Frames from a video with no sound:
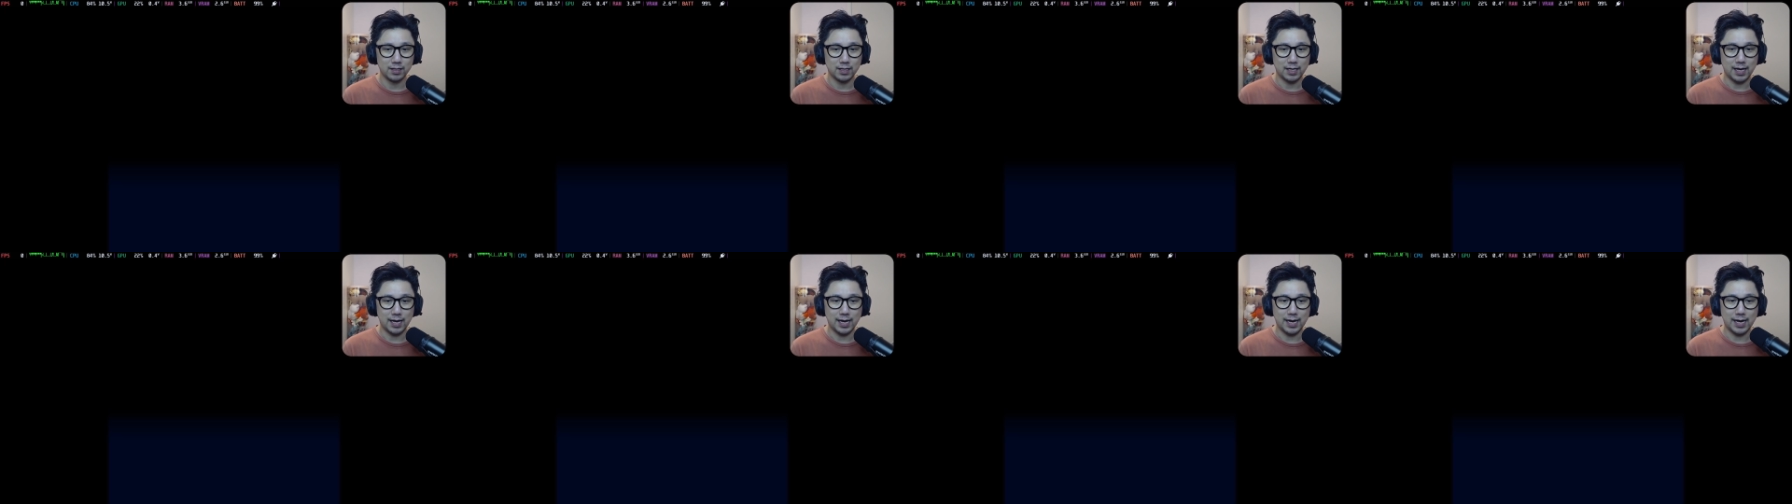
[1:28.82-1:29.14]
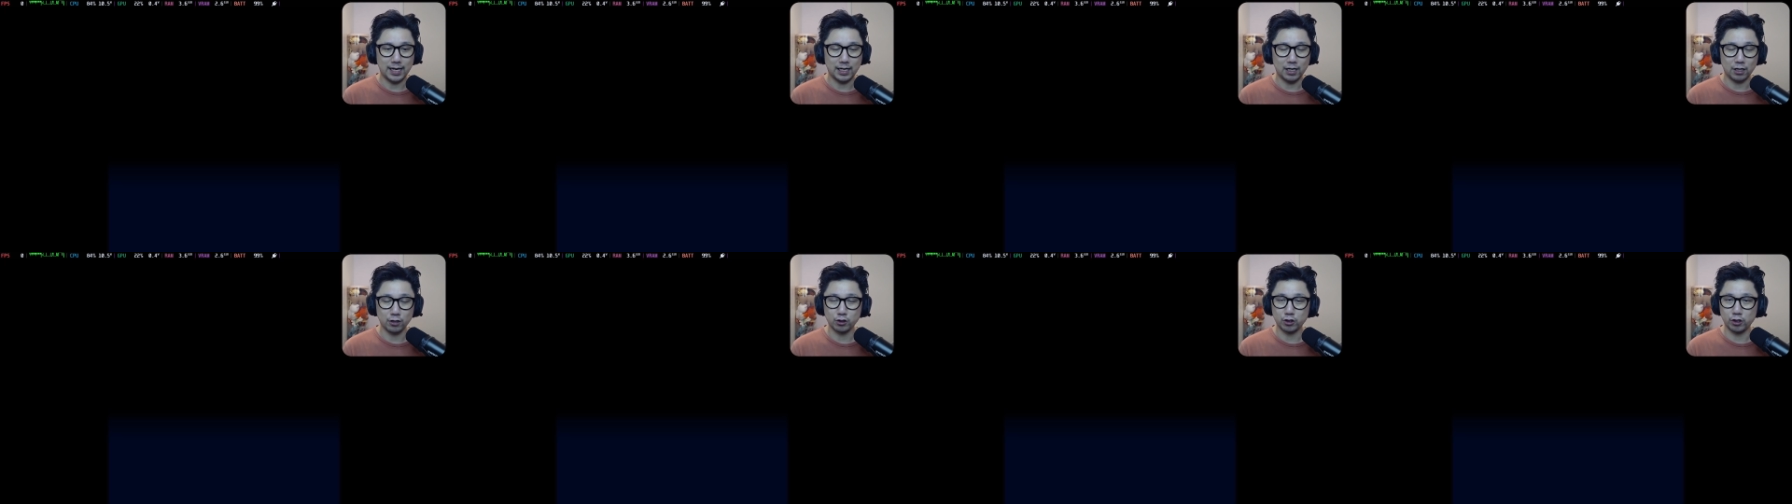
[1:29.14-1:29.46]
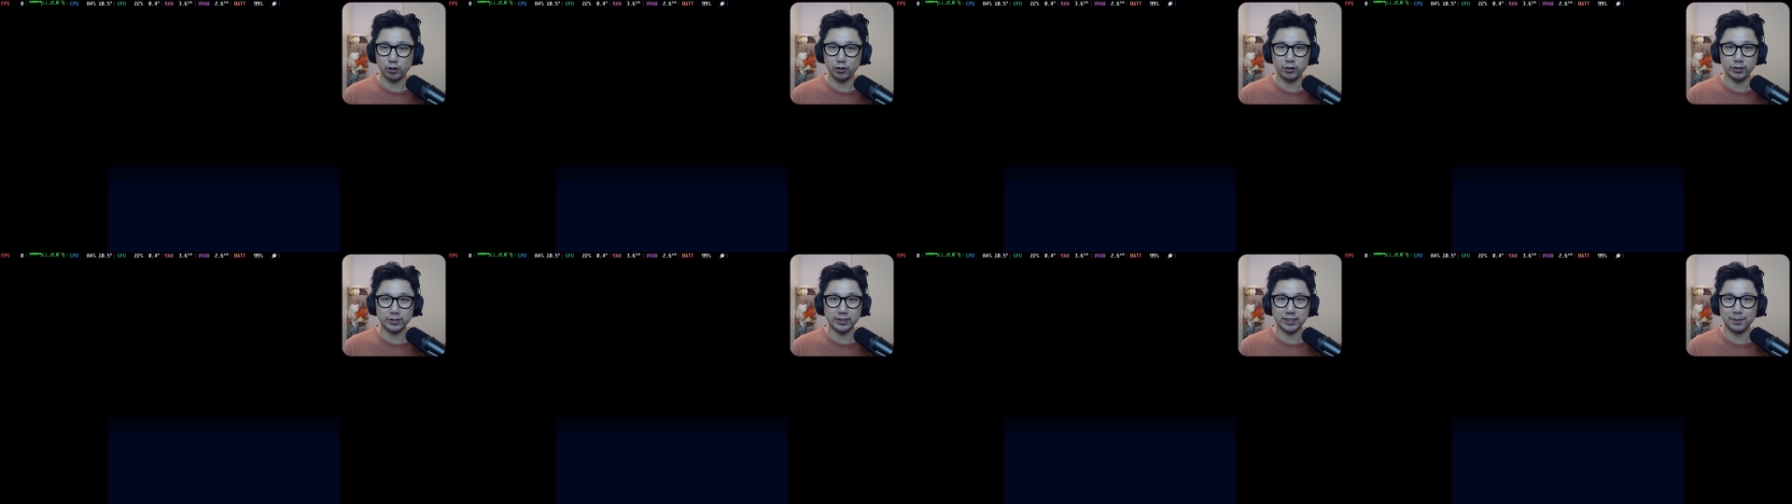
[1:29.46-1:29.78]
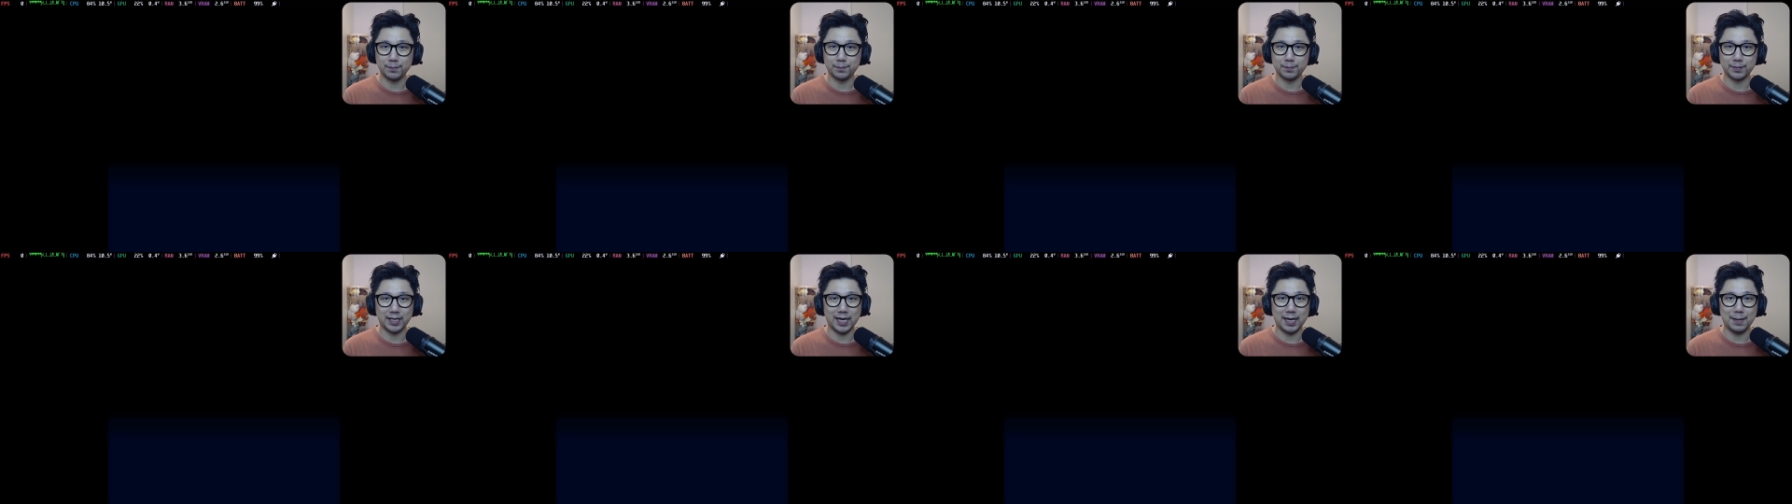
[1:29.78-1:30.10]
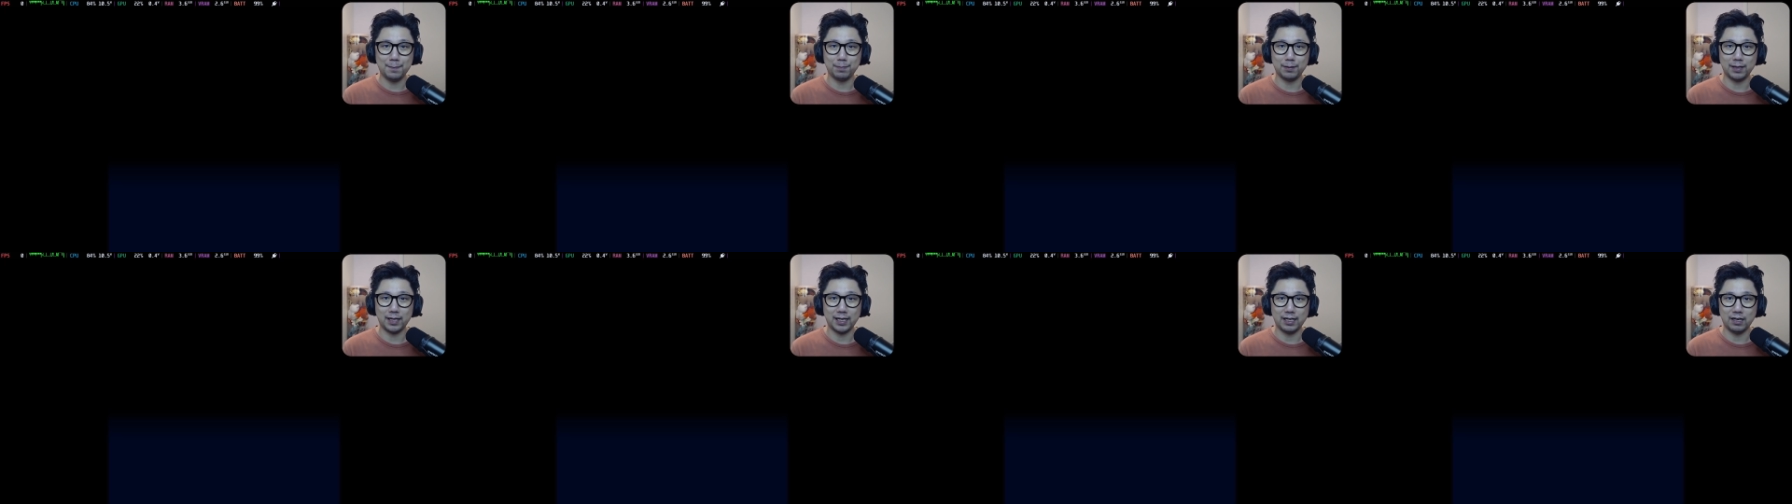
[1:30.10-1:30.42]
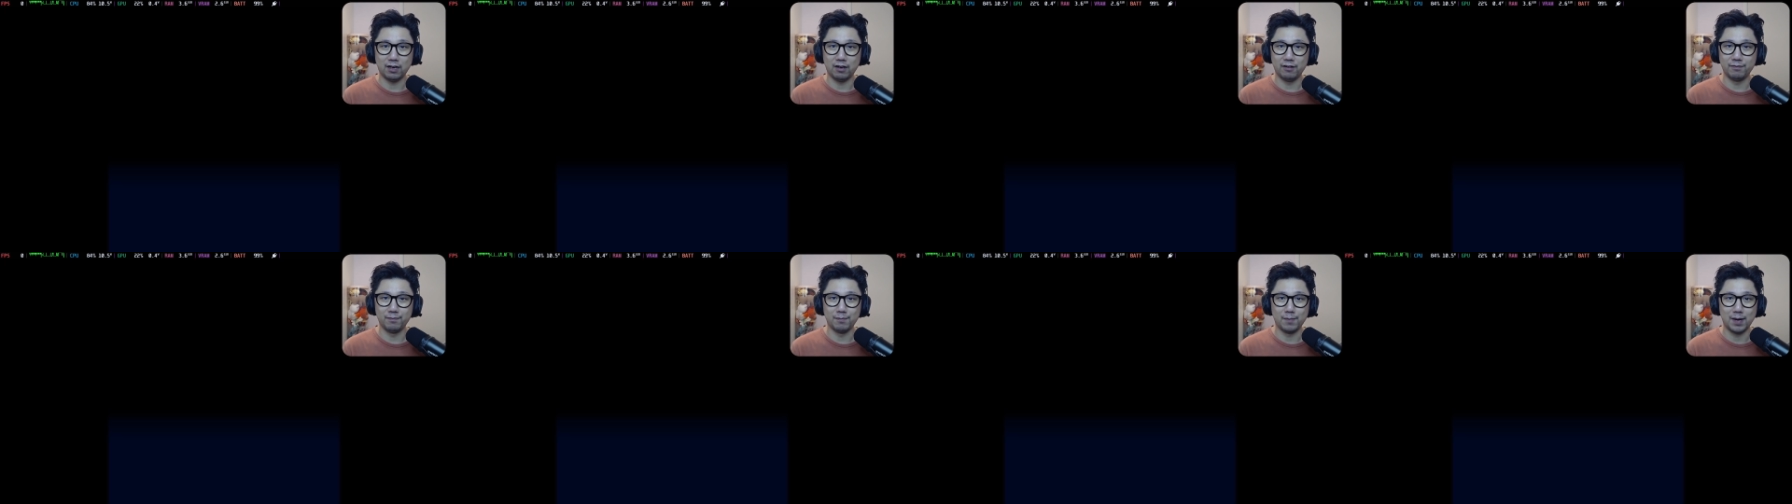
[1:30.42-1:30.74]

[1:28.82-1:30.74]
And I'll show you some gameplay of